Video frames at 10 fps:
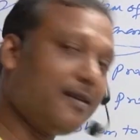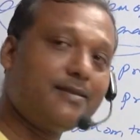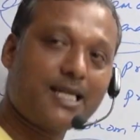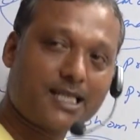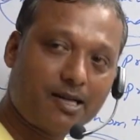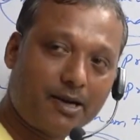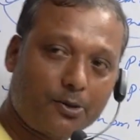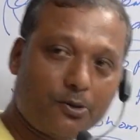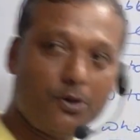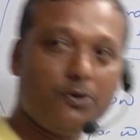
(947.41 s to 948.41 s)
Just now I
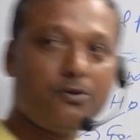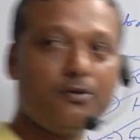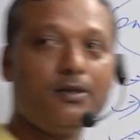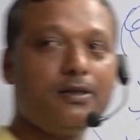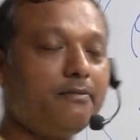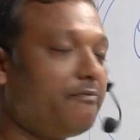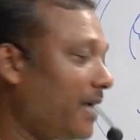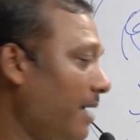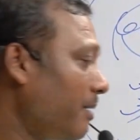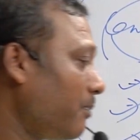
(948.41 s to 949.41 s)
told you,
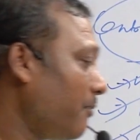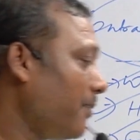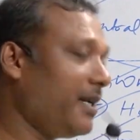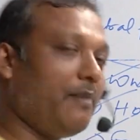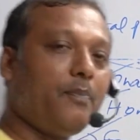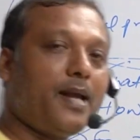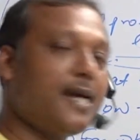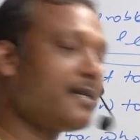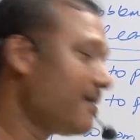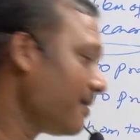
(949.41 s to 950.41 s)
private property
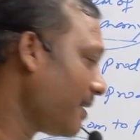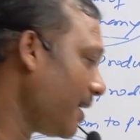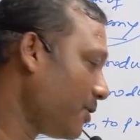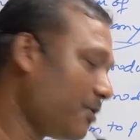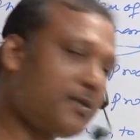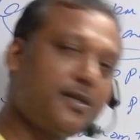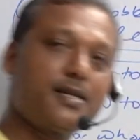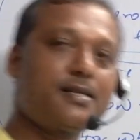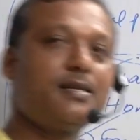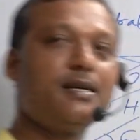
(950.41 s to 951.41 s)
implies the
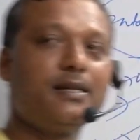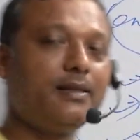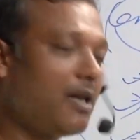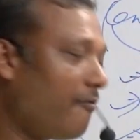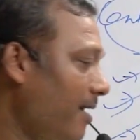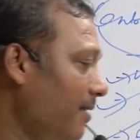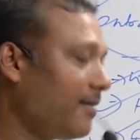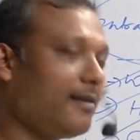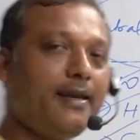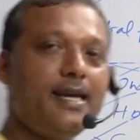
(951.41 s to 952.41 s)
resources, the wealth
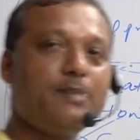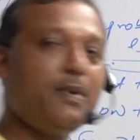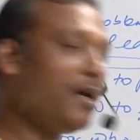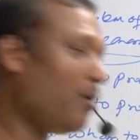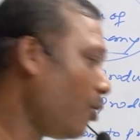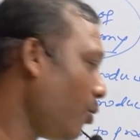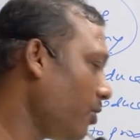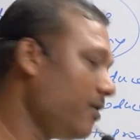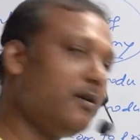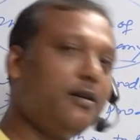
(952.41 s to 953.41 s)
is being owned,